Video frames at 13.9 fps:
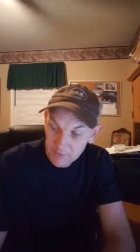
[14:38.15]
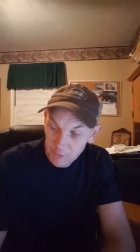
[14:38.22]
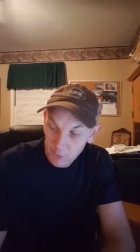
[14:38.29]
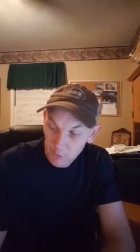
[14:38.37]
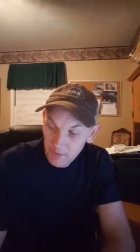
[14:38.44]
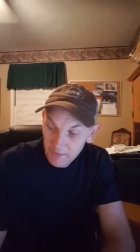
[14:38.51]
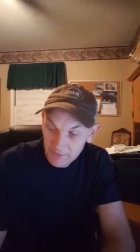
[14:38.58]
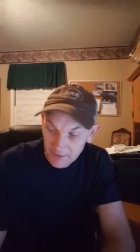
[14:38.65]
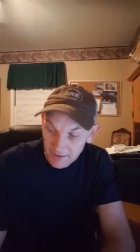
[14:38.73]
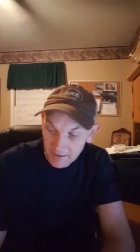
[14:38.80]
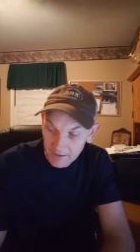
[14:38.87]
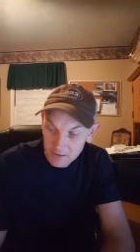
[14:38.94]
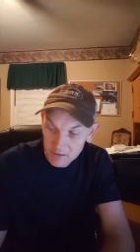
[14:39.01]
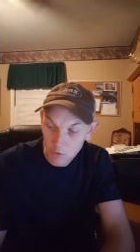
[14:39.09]
Doing
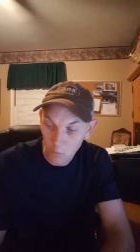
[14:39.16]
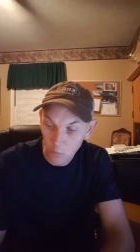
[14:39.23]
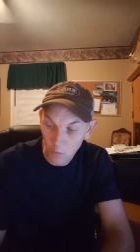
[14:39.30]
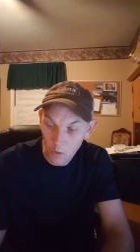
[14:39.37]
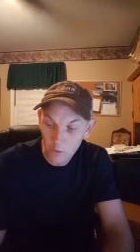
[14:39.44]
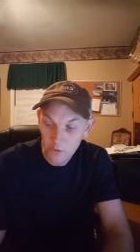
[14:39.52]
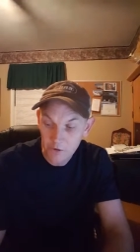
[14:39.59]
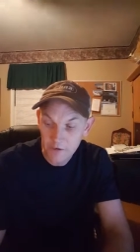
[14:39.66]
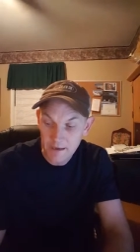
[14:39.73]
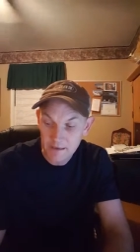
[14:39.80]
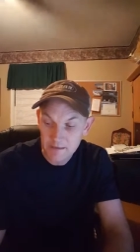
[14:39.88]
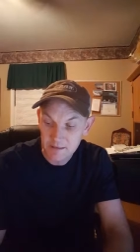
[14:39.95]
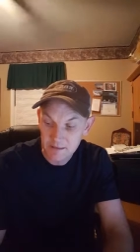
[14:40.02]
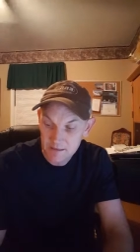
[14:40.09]
things won't
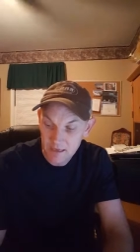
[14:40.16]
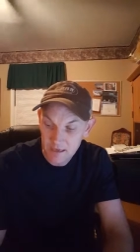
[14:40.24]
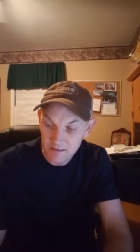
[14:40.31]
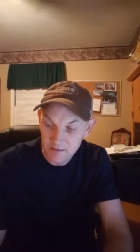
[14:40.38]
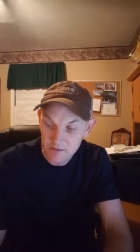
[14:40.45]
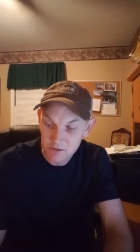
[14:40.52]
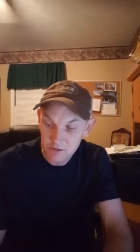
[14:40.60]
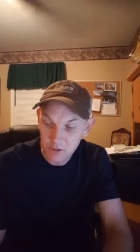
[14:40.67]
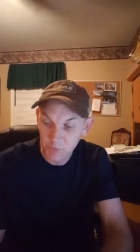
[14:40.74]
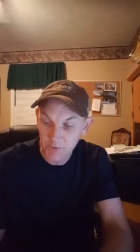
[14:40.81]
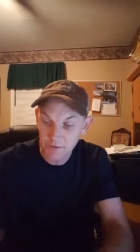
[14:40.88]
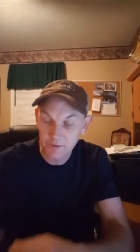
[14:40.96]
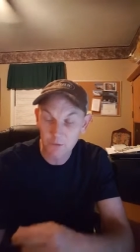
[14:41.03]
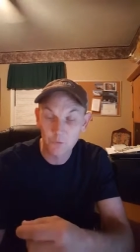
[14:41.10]
create success.
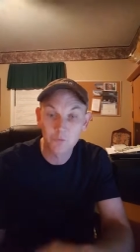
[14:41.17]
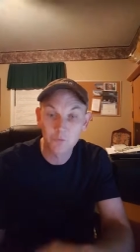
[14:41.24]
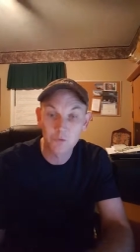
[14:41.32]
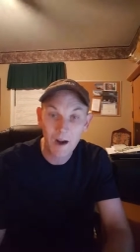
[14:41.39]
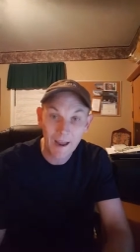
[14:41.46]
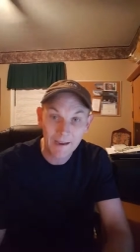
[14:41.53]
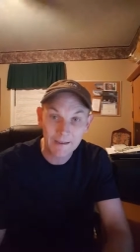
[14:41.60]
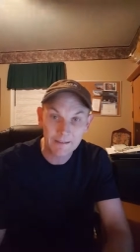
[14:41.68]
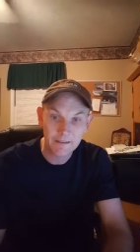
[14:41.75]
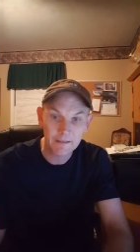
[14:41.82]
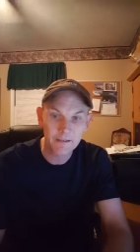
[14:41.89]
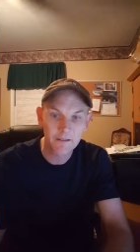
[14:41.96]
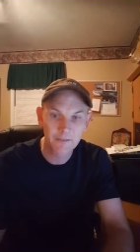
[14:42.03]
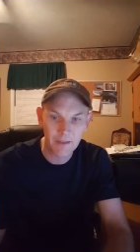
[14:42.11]
Doing the right
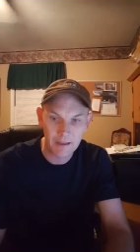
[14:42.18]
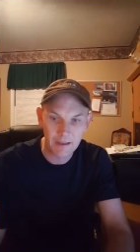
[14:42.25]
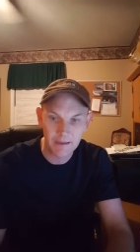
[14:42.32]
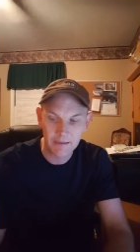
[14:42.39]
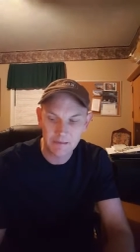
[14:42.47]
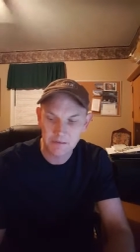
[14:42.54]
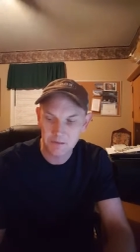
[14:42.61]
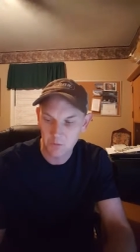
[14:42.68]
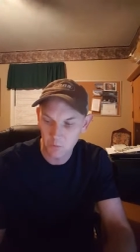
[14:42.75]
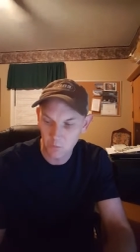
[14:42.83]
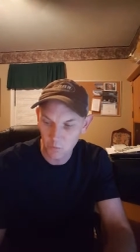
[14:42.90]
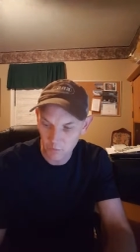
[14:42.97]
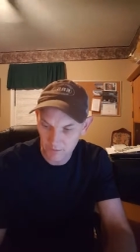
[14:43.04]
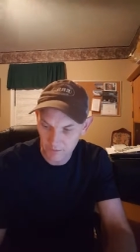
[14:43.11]
things
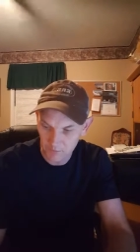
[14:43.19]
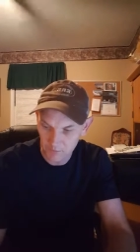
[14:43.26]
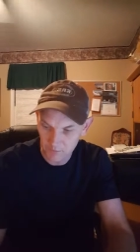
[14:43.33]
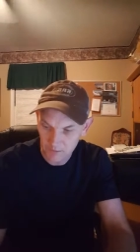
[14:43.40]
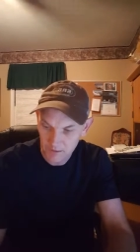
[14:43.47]
will.